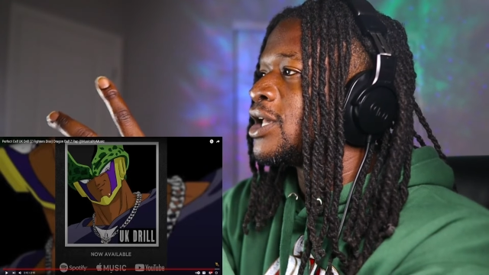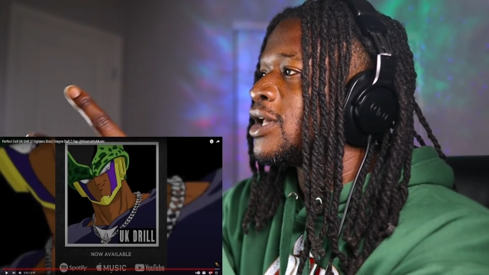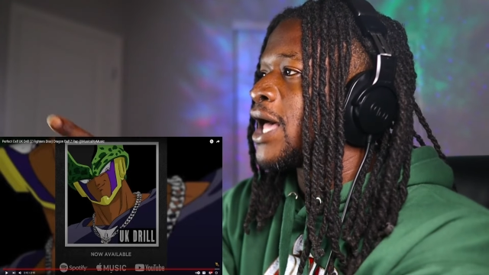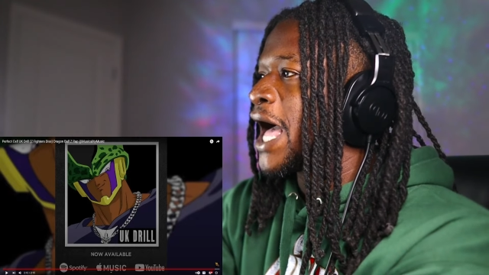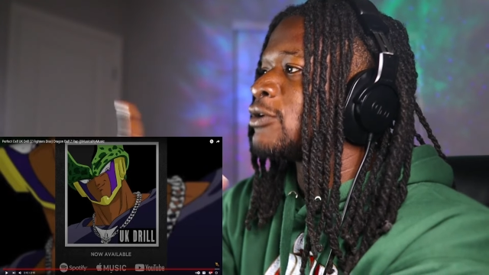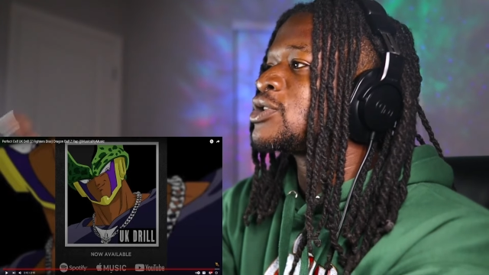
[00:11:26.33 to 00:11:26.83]

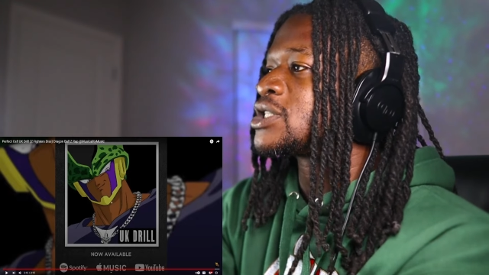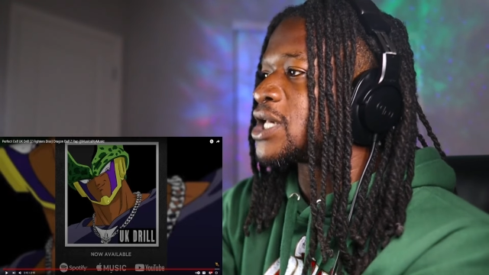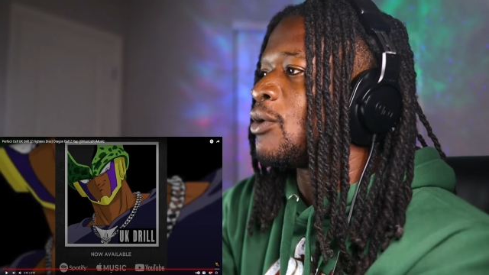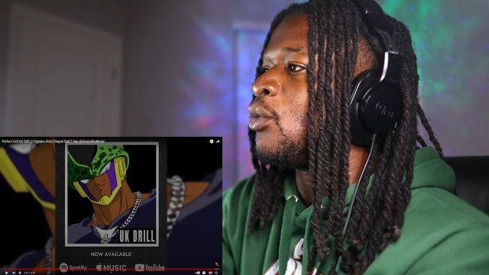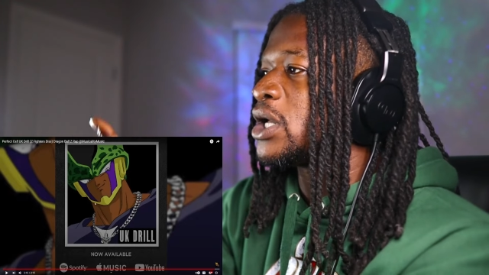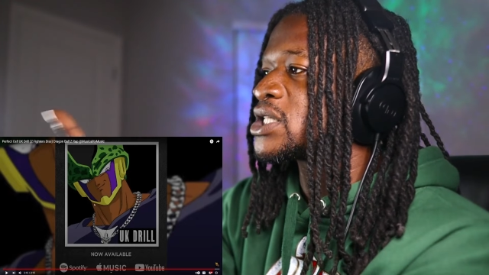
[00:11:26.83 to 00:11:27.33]
how,
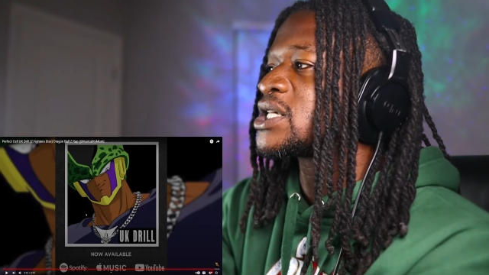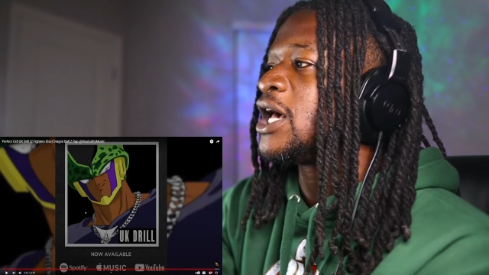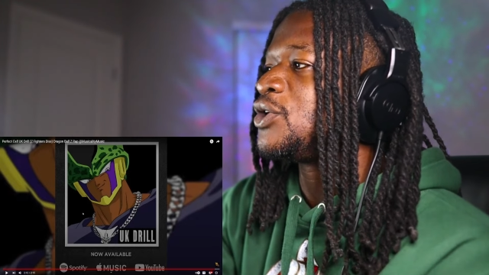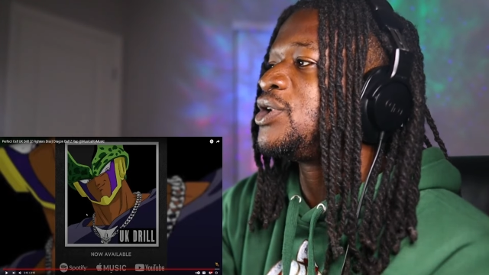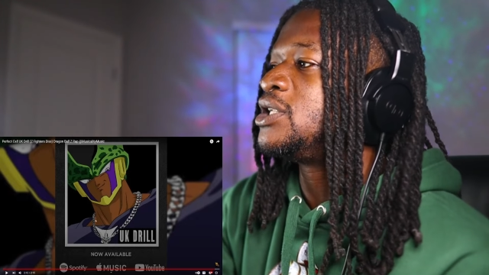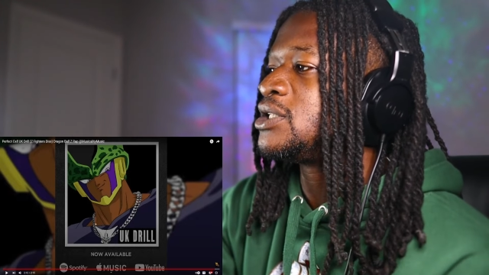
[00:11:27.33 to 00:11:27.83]
what
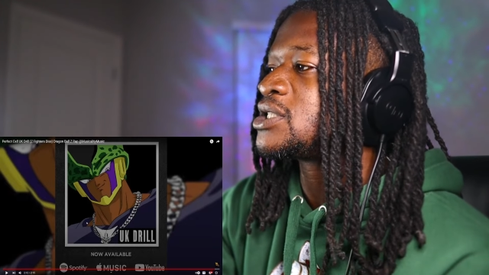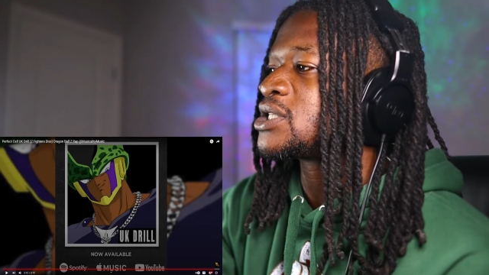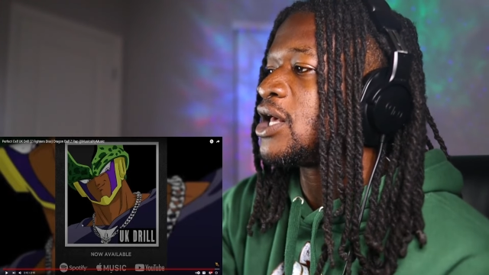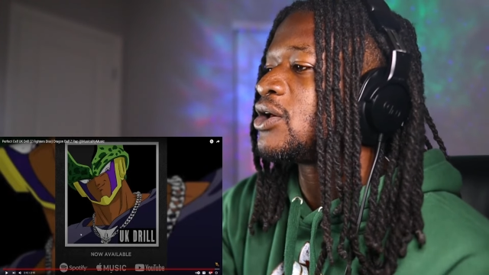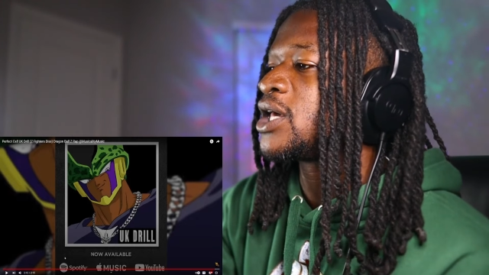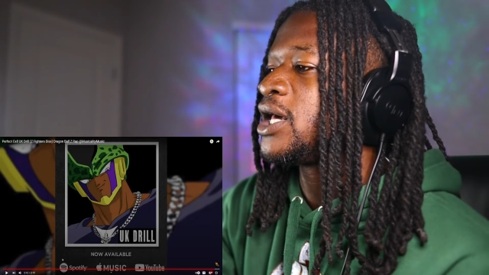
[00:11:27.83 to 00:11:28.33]
Cell did in the
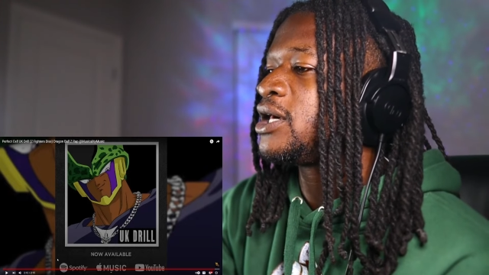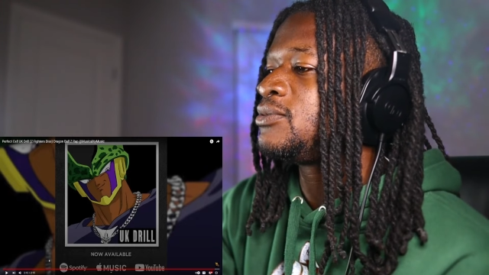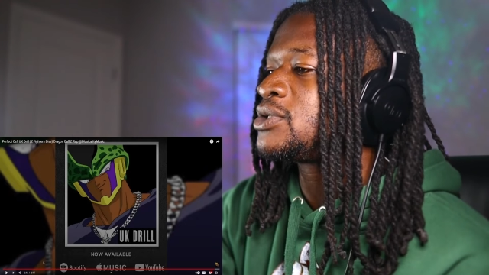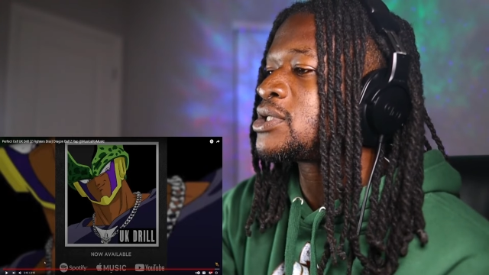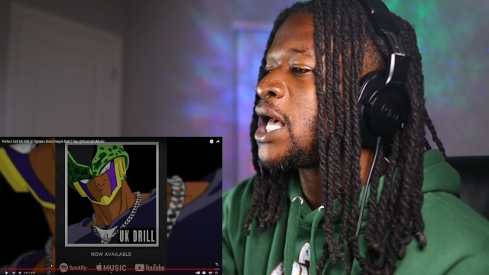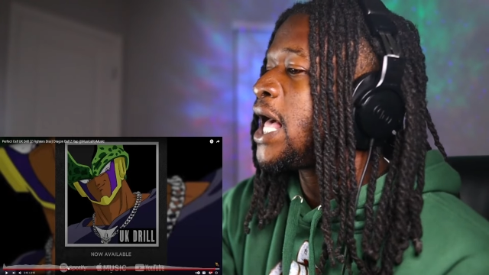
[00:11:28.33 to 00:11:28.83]
Cell games.